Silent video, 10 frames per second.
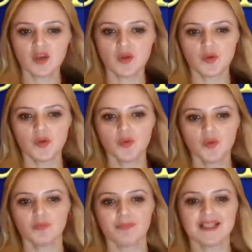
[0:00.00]

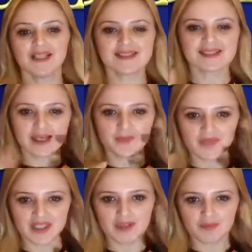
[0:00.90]
you plan
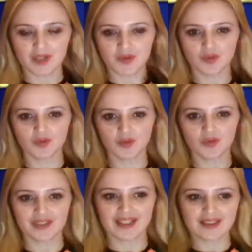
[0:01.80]
something, but you
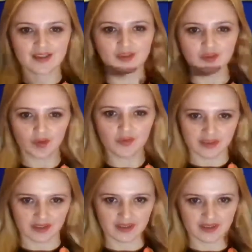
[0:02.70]
don't get done
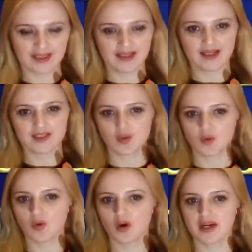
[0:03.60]
that,
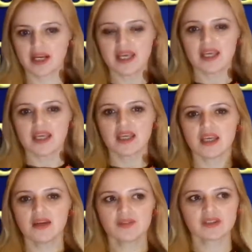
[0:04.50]
or
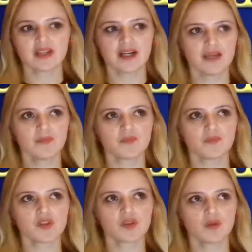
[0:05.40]
every time
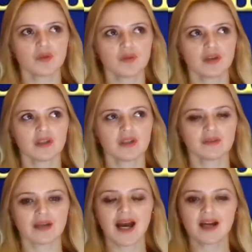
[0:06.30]
so
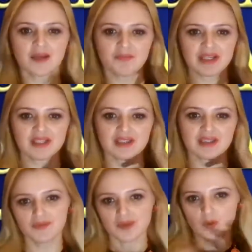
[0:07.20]
are appearing
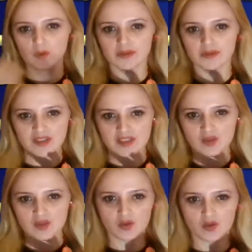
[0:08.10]

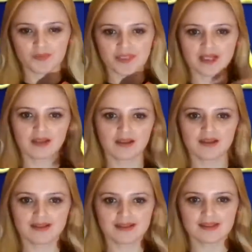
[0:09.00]
difficulties or
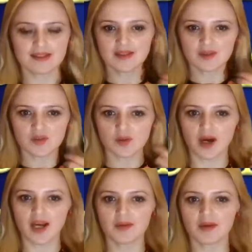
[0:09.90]
obstacles. Yeah, so
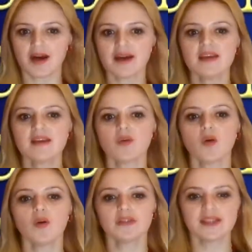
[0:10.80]
I
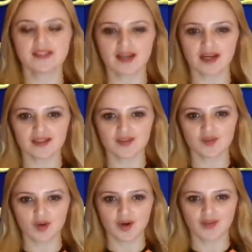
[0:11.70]
call this kind
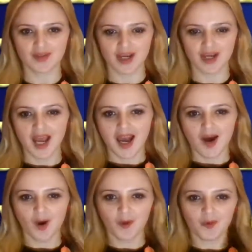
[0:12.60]
of
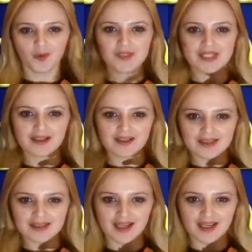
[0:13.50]

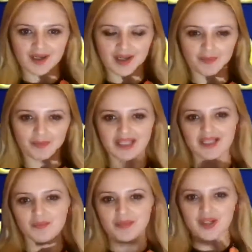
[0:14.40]
obstacles like a
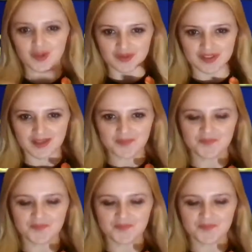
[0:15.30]
black period. Yeah,